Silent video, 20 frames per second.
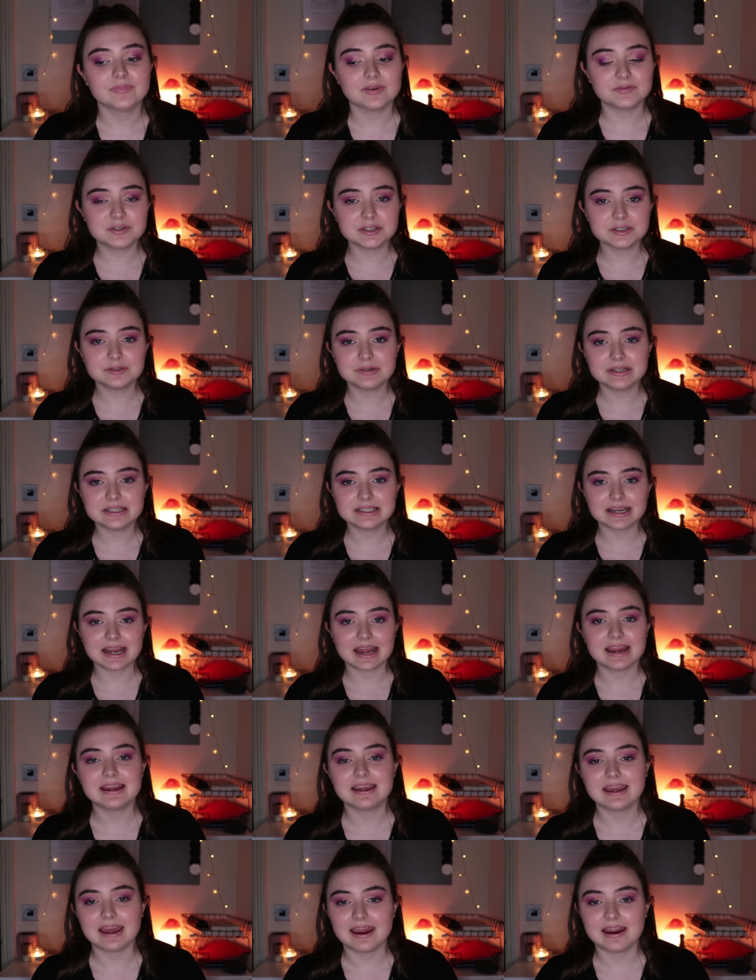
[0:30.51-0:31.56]
I've just reached
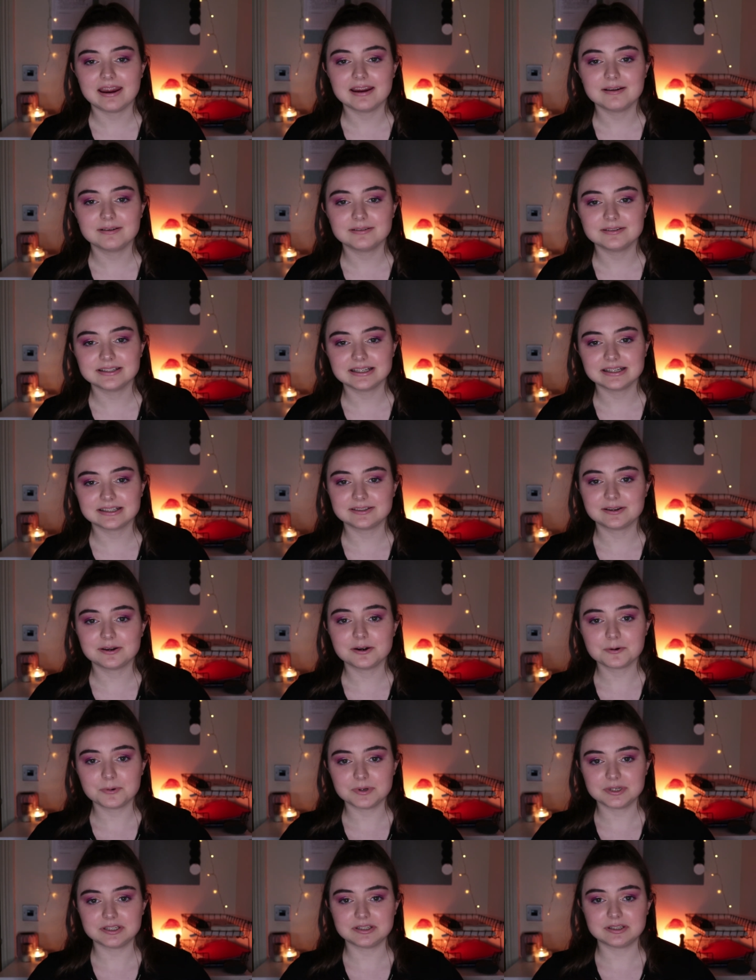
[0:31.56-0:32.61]
8K on
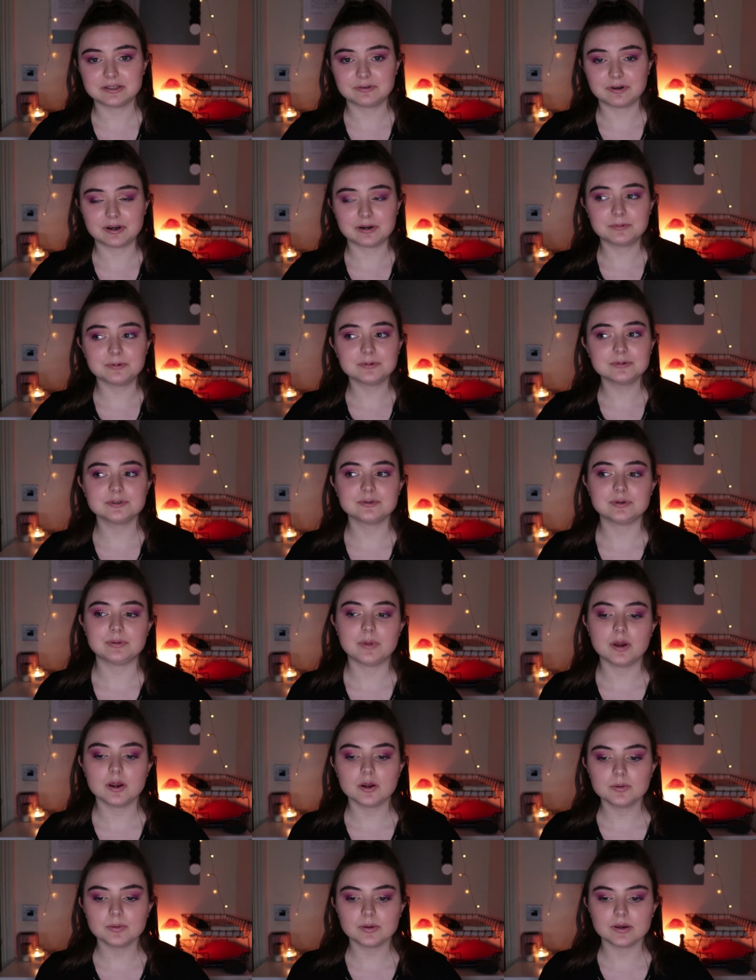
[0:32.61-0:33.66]
TikTok, which is incredible. So I'm
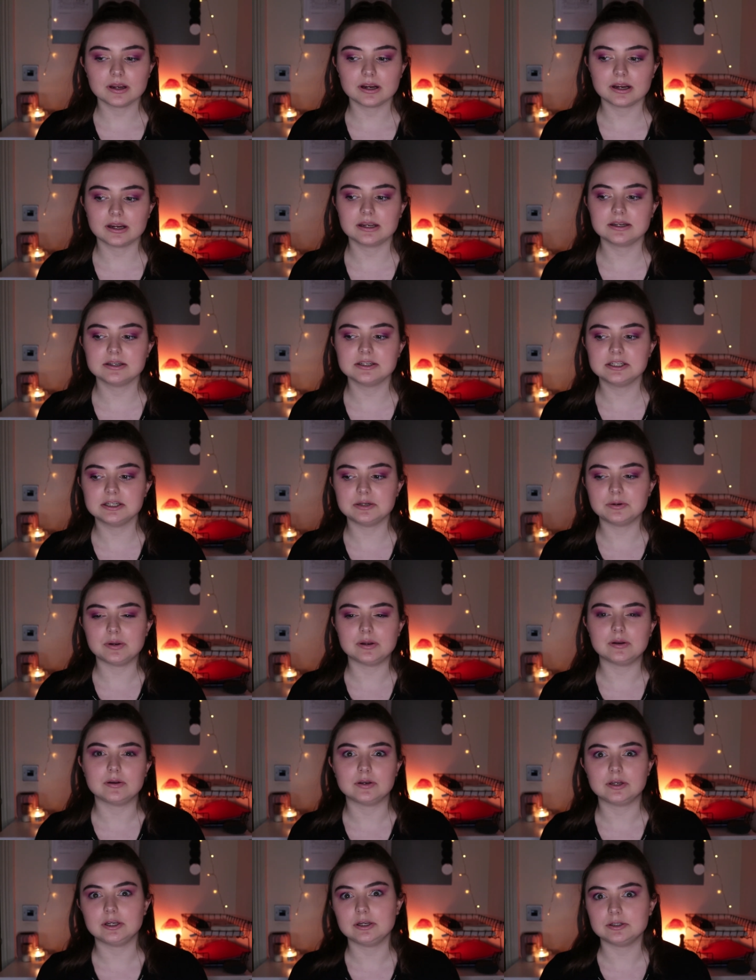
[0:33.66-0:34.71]
hoping I can do it
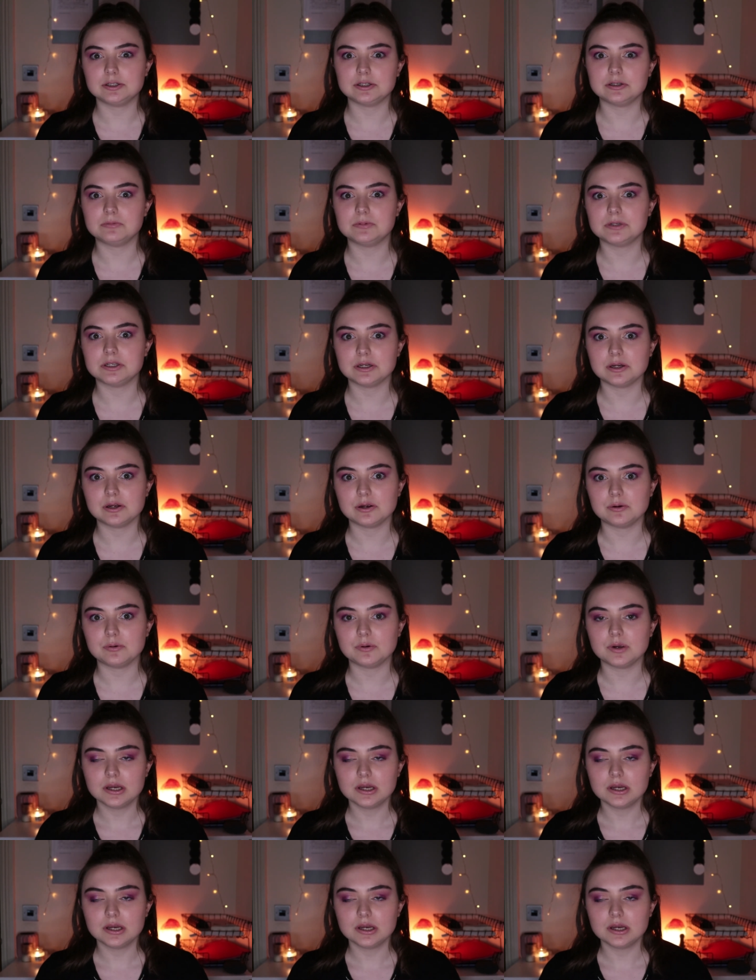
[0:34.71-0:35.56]
on YouTube too.